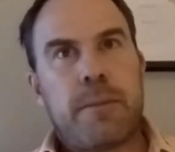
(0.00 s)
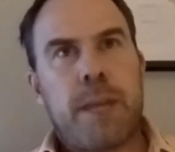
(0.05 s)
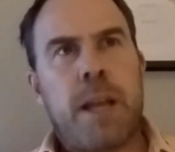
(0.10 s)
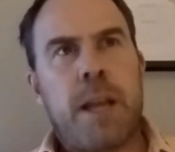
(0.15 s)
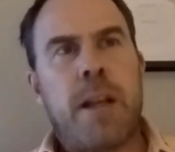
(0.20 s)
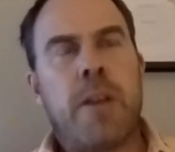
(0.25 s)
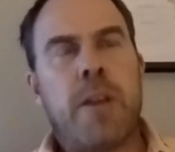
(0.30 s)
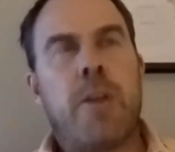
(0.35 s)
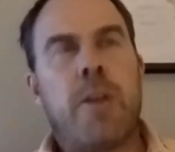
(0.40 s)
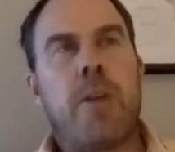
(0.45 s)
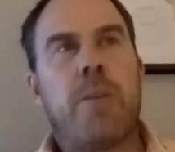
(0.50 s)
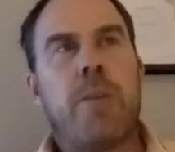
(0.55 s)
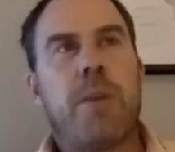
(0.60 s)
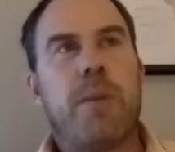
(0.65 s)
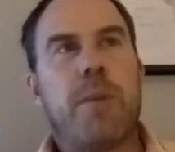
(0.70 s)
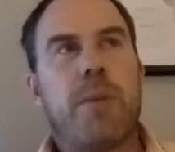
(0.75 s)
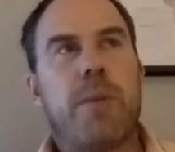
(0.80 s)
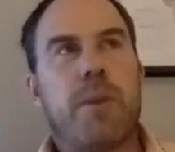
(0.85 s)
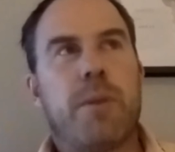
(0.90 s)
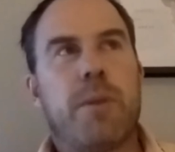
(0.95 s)
and a lot of
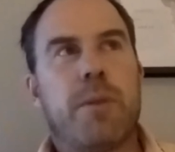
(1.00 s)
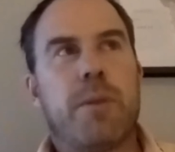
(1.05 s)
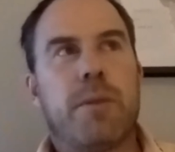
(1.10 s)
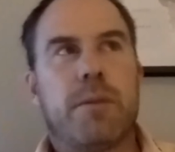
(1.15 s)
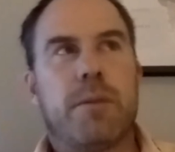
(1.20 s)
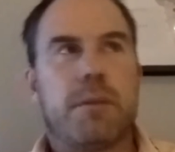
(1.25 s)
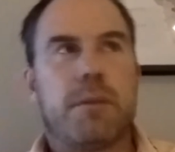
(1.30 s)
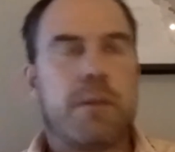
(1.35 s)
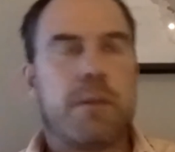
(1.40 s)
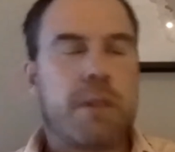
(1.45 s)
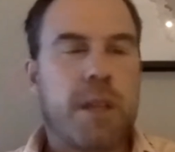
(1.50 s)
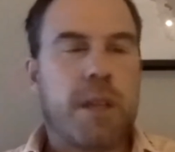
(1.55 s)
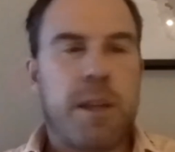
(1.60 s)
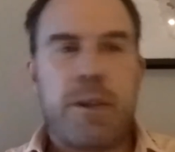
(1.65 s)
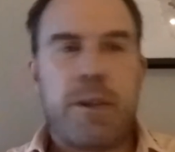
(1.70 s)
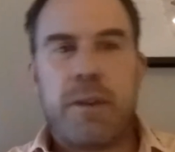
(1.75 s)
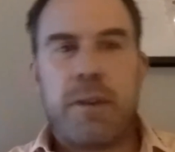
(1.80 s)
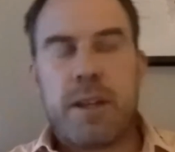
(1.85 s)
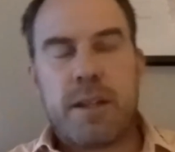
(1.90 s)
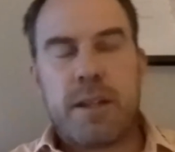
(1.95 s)
people can
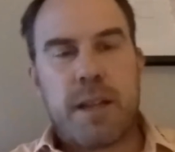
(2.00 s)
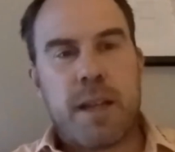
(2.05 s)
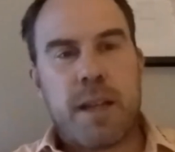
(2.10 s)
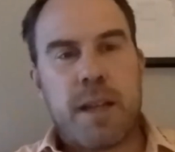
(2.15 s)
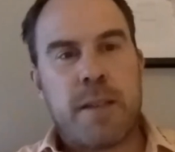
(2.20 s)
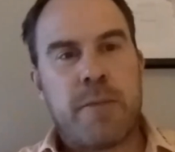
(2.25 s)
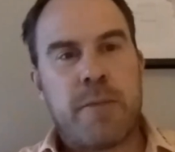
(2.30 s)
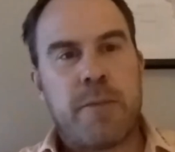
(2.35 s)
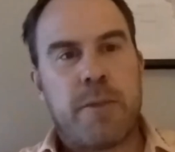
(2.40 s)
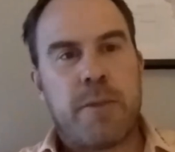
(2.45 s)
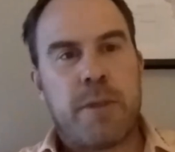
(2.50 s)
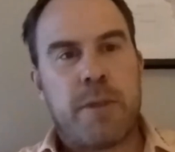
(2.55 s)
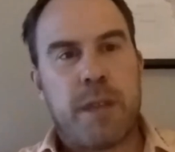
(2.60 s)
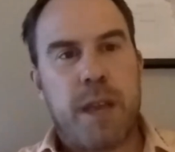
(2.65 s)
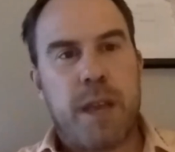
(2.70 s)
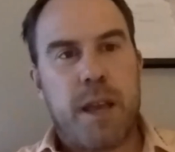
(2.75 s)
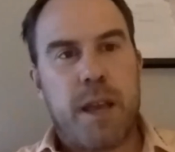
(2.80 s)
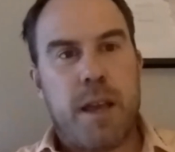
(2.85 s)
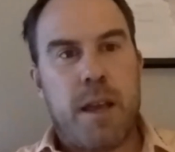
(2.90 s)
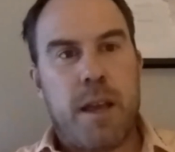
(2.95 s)
criticize him for
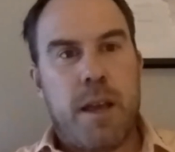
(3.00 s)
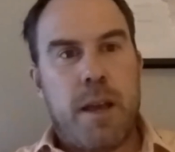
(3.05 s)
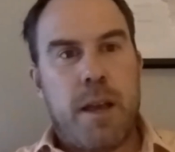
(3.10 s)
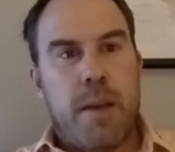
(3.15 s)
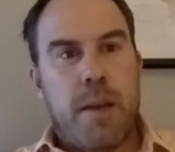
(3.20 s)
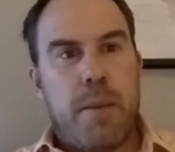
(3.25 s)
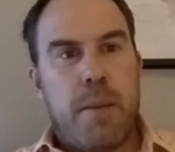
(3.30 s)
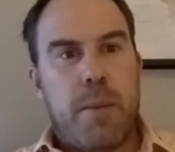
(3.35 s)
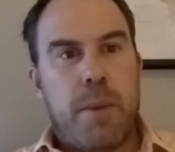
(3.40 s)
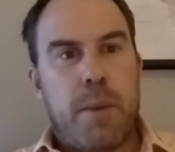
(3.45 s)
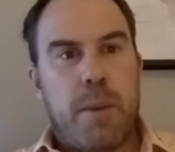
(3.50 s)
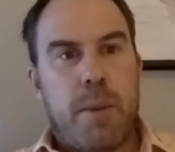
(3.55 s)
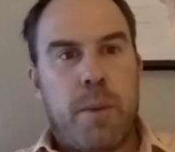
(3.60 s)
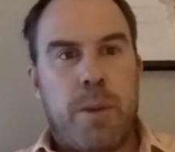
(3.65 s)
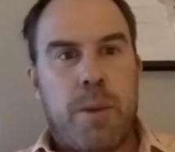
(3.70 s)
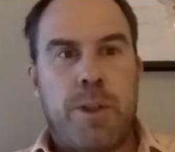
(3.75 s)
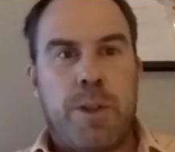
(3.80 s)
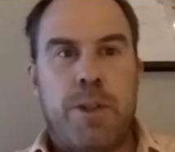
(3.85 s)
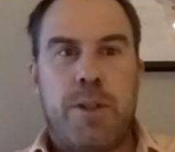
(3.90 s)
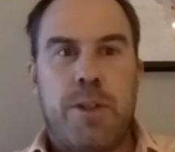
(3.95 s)
that. But
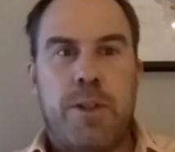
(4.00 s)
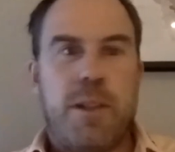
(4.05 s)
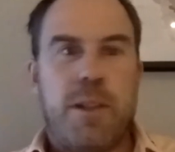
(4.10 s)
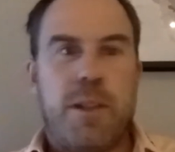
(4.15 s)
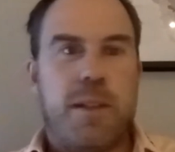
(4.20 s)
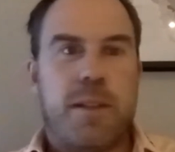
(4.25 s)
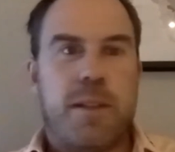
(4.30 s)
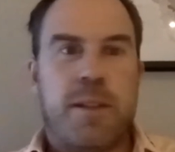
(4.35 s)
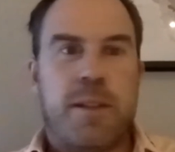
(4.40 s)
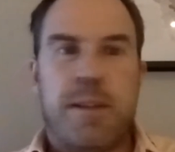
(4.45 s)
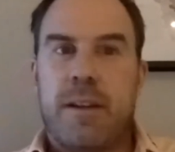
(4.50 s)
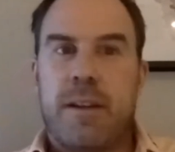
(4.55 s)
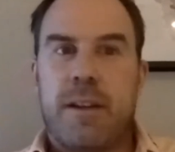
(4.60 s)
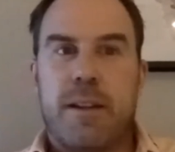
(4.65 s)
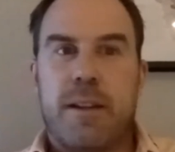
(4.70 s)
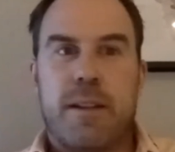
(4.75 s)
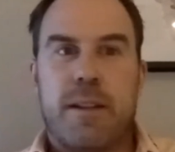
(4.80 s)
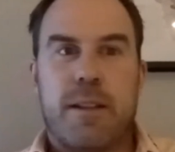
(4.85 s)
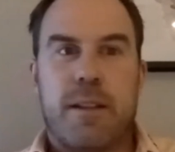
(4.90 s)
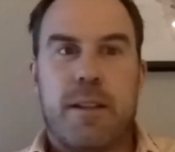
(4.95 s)
once you see the
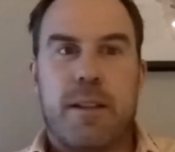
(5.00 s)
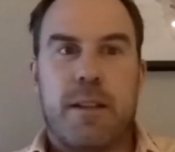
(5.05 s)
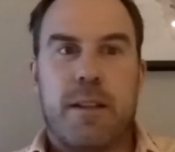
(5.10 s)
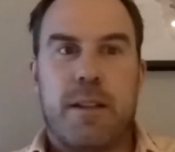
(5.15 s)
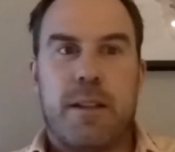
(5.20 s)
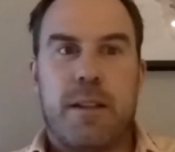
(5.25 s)
circus that